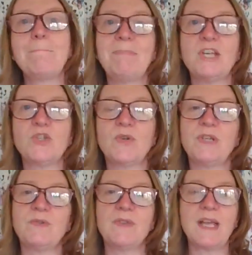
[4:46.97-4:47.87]
make sure
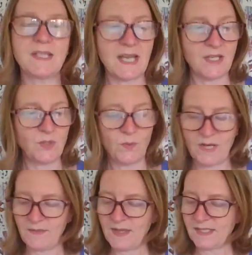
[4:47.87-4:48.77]
you do that, and you will
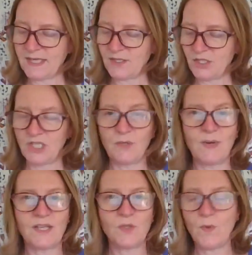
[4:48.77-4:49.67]
get that sent to you
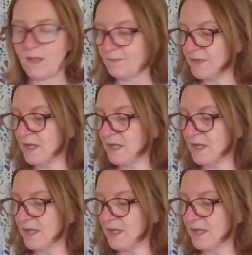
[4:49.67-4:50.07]
as well.